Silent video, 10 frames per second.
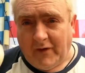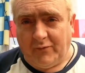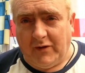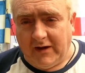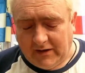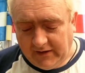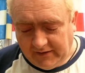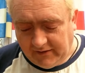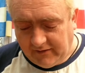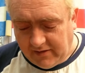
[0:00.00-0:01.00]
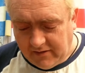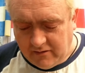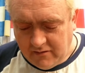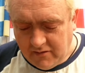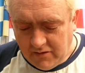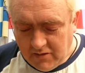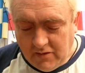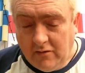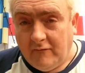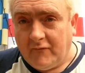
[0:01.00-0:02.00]
that's being cleaned in there.
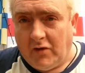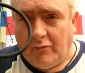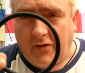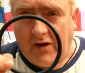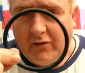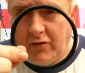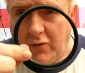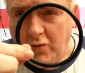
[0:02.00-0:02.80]
Got a brand